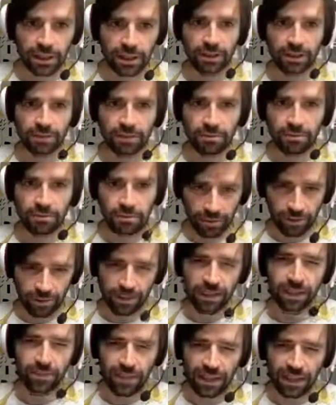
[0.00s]
really
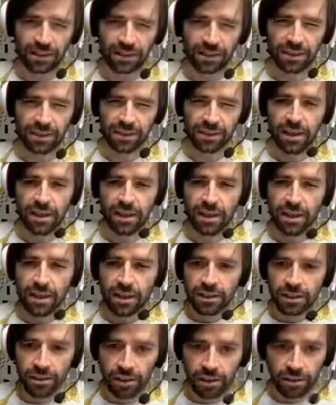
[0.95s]
matters.
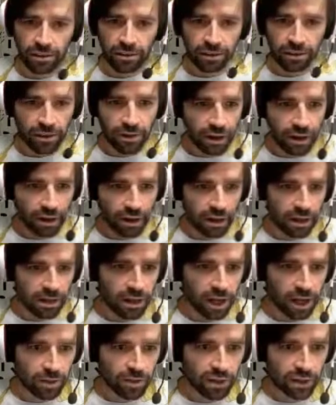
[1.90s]
So
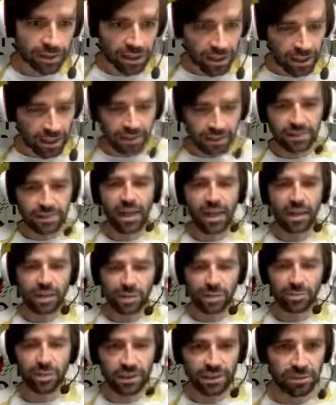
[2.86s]
I'm just going to
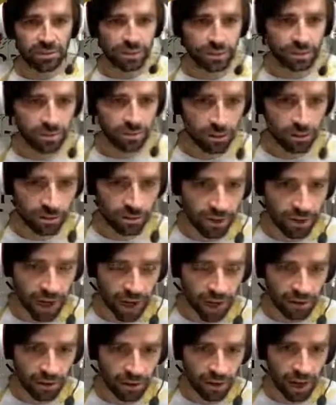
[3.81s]
touch base with you
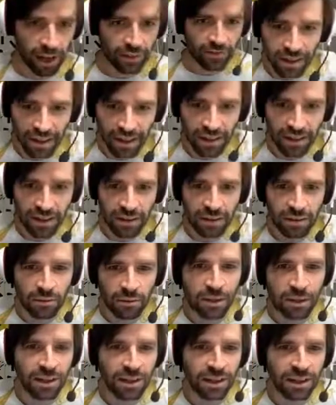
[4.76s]
all now in
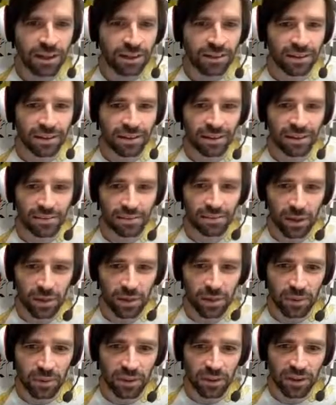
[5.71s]
color.
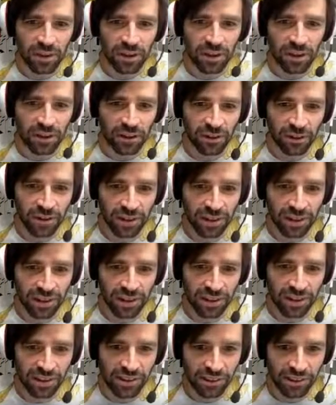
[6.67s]
People have
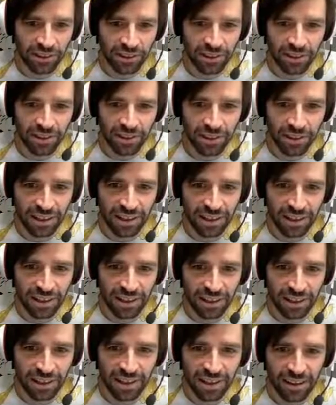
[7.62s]
really chosen
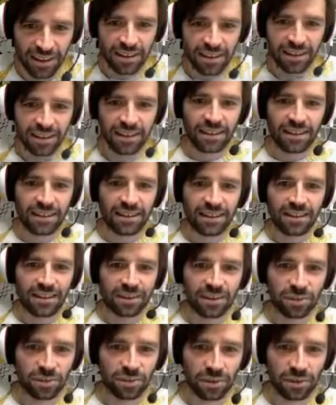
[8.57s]

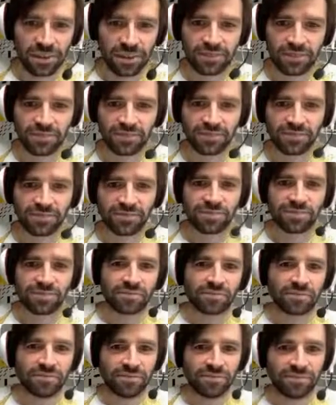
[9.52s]
this one.
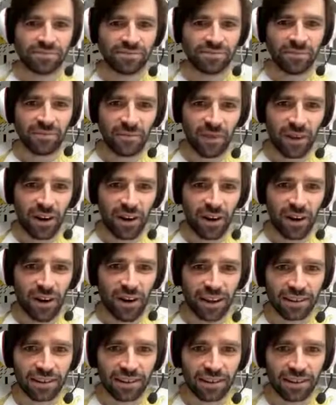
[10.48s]
All
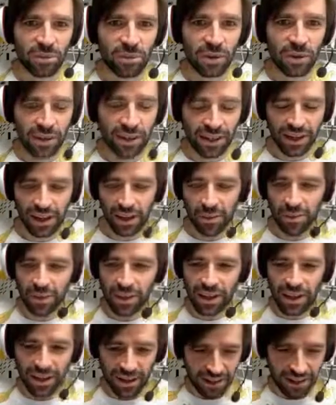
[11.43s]
right, so I'll put it up
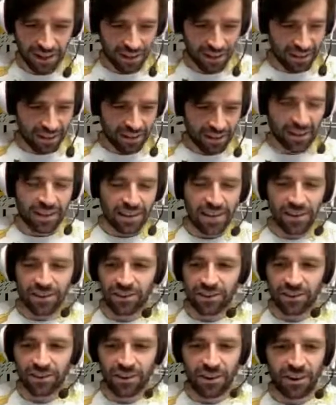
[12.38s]
here.
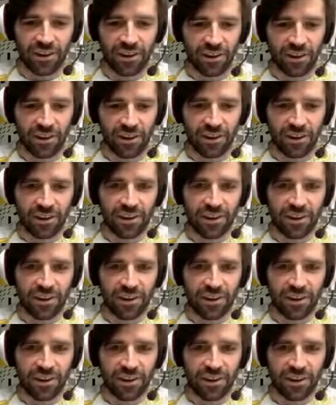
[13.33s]
So,